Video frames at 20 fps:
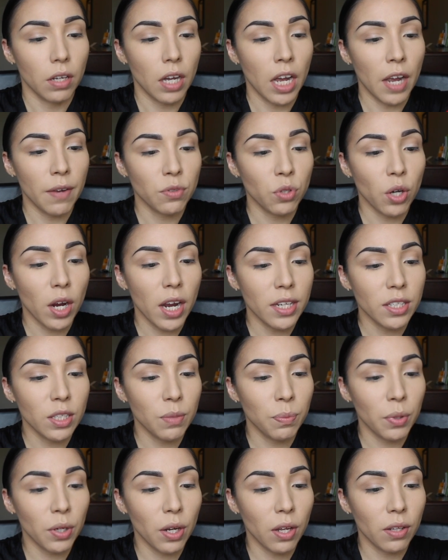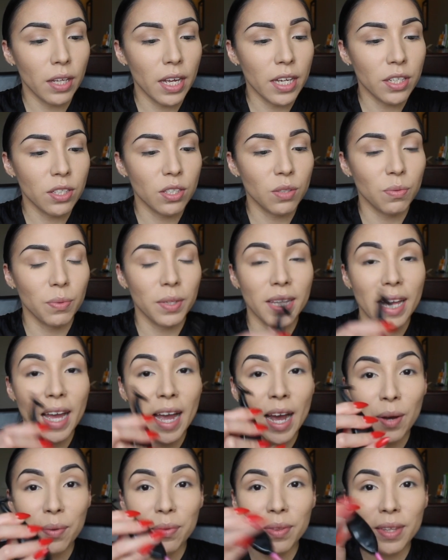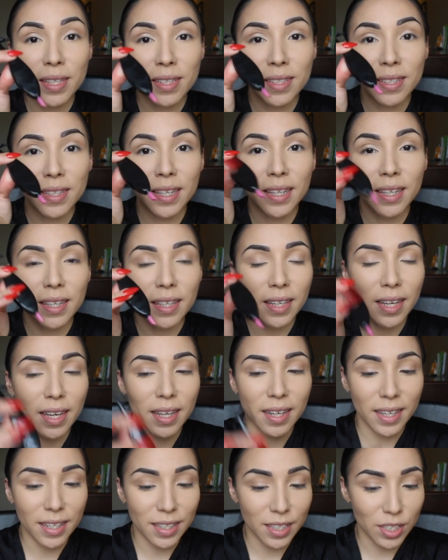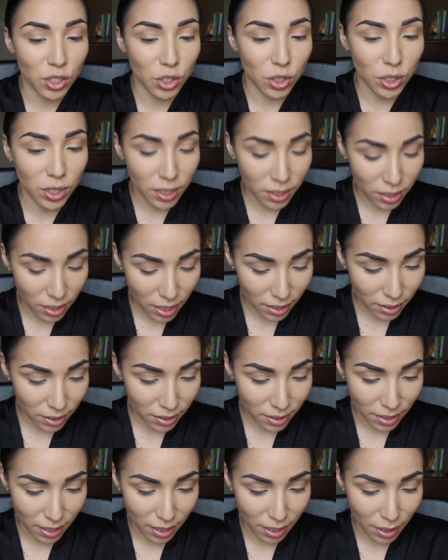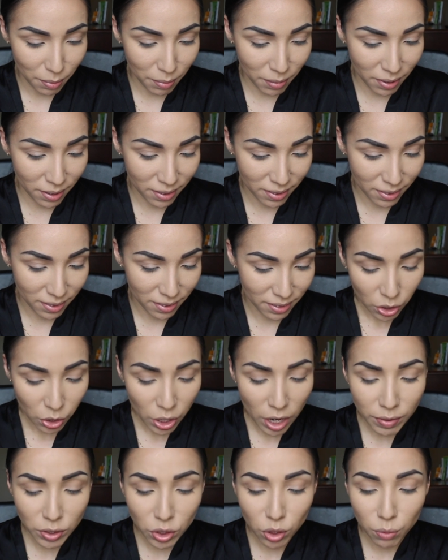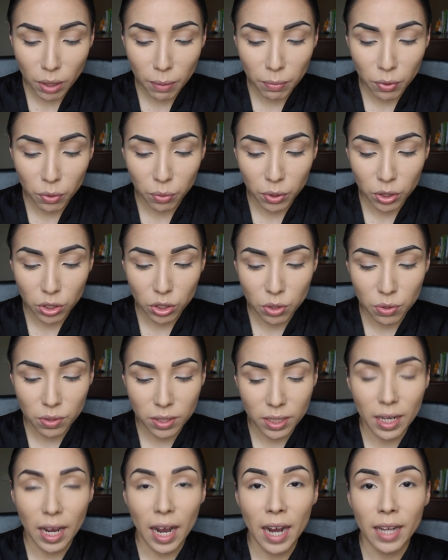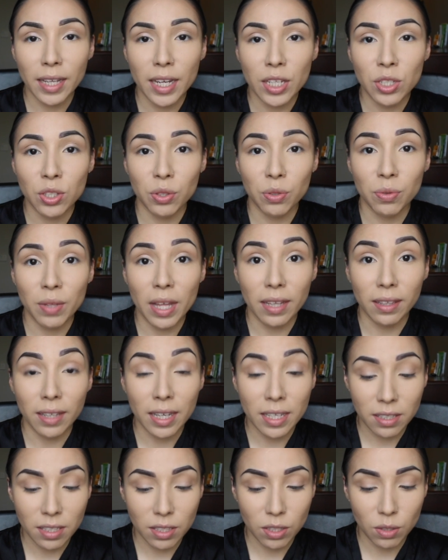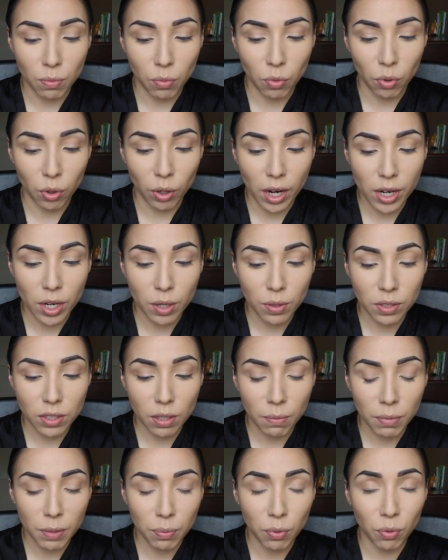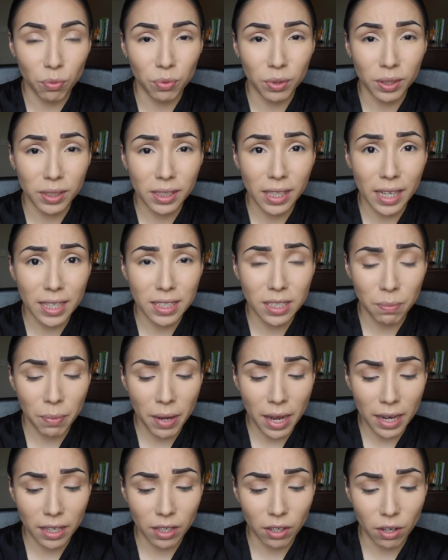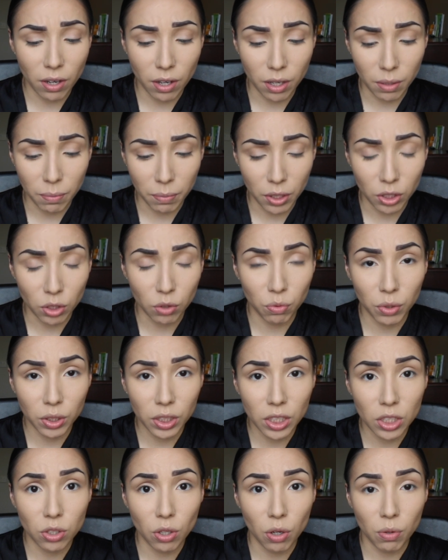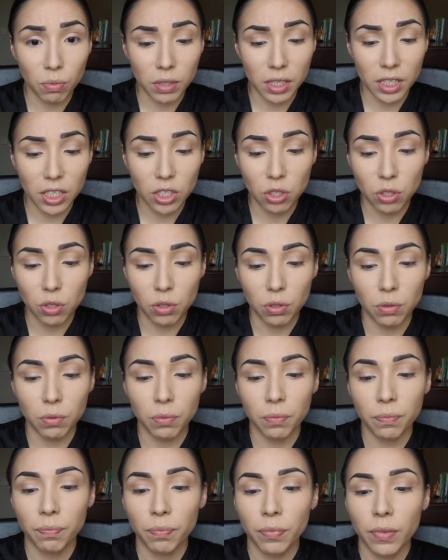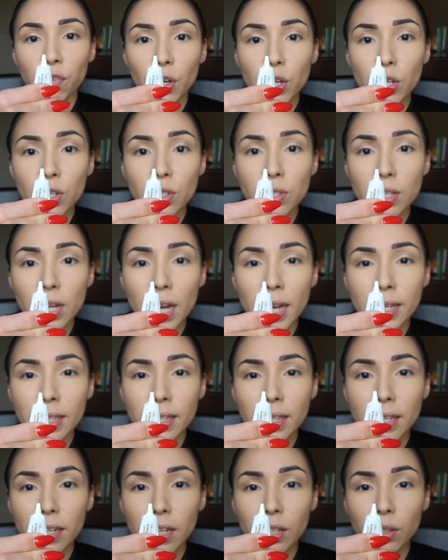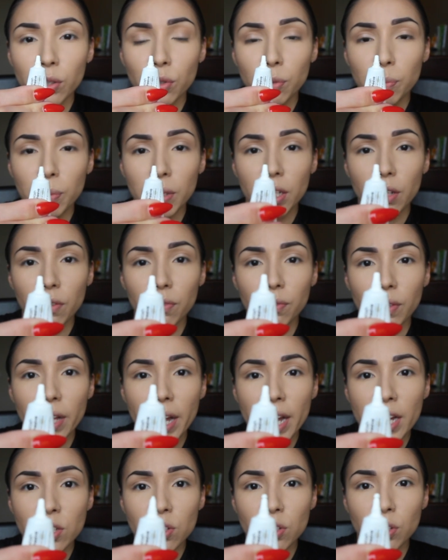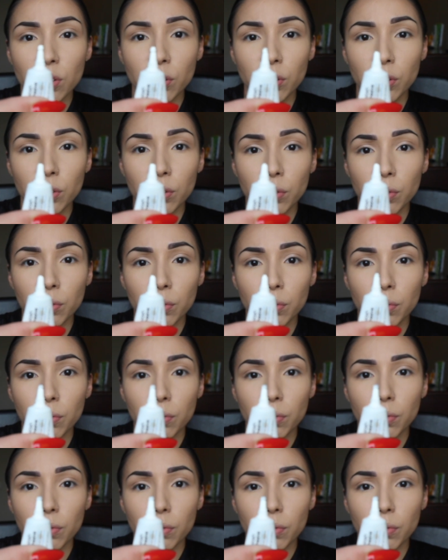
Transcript: I've tried to put on lashes without this thing, and it is just not the same. You have to remember when using eyelash glue that less is more. I know some people really like to pack it on, but you really don't need to. First, I get a little bit of lash glue